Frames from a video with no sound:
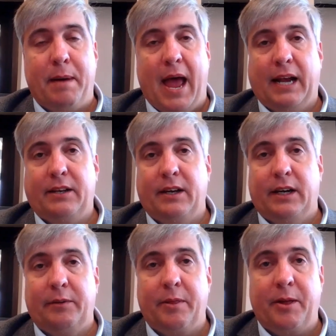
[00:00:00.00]

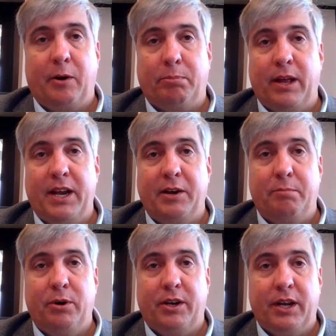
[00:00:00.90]
Impact that they are
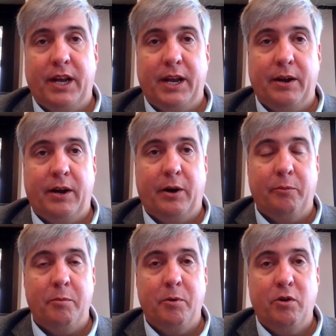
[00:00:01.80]
planning to put
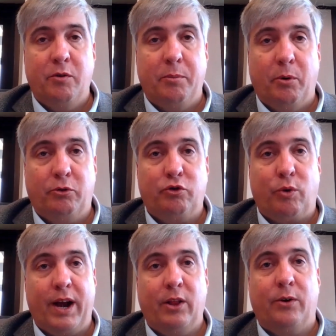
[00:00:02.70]
a
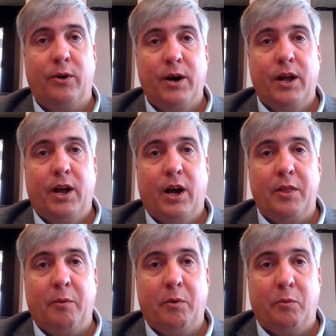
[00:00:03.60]
removable trailer
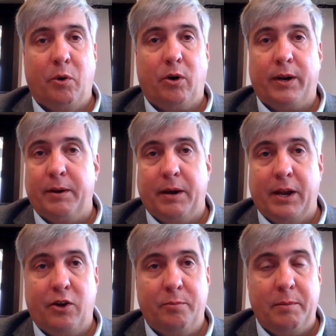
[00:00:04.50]
that would
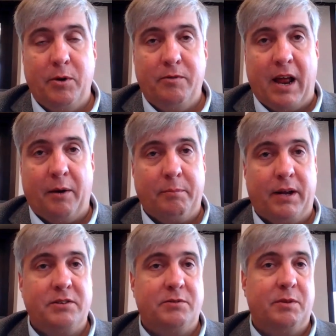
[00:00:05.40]
work and could be moved
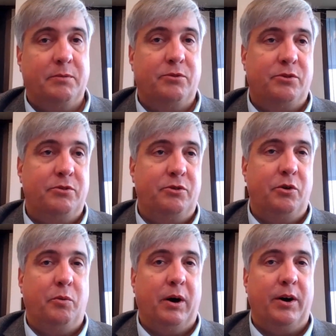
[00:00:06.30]
out because of
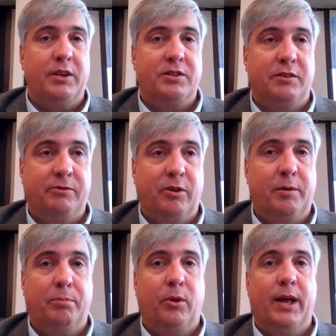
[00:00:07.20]
due to where it is in the
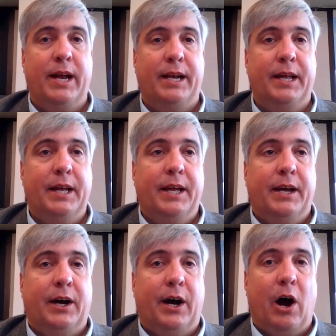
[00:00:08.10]
floodplain.
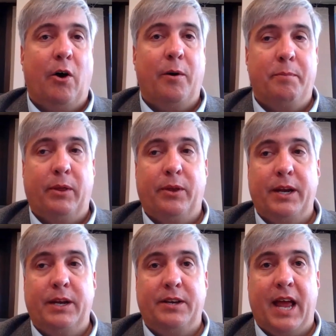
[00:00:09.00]
Our
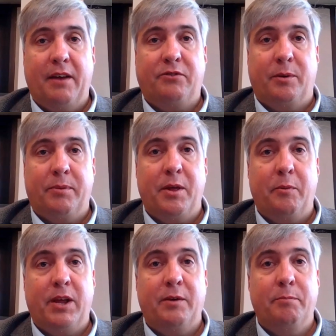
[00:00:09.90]
ability to have
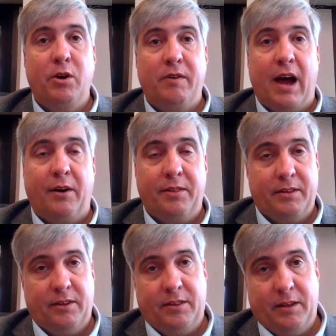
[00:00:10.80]
something that we can move
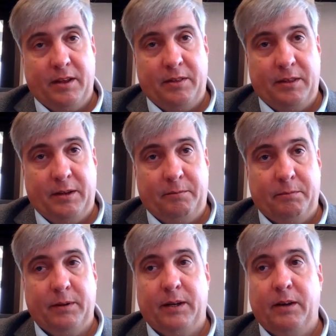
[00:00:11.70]
out in
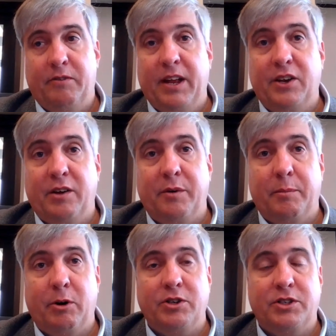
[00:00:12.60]
the
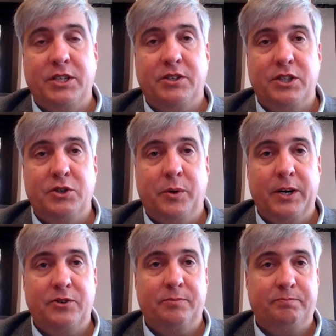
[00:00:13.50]
event of an emergency
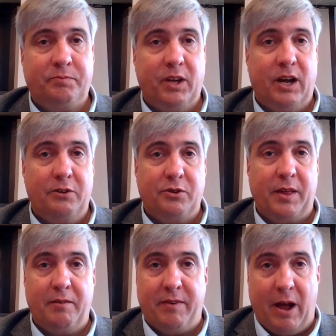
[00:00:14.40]
situation.
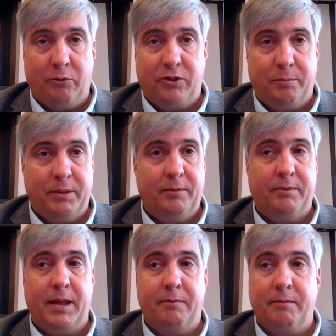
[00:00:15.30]
So they found
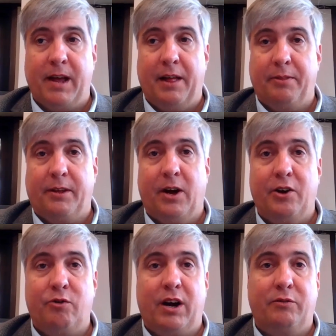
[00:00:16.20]
something, they've got
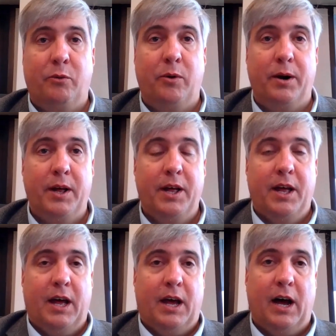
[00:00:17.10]
the contract for
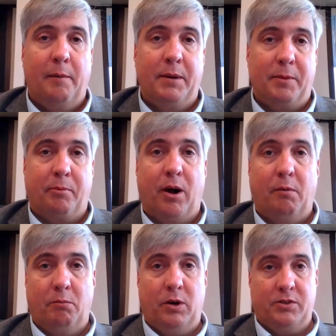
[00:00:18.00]
it, but
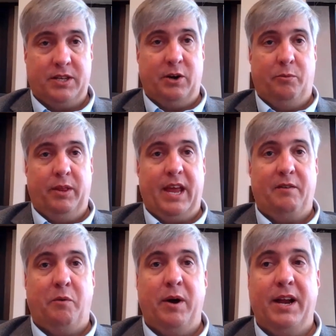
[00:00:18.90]
the problem was they don't
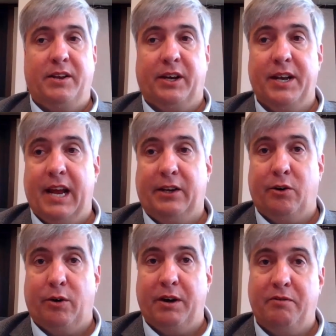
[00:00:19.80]
really have a way to
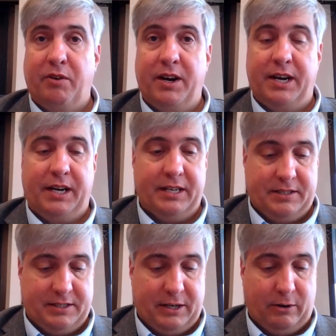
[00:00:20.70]
connect it or any
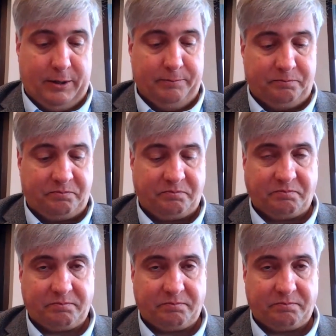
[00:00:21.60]
funding necessarily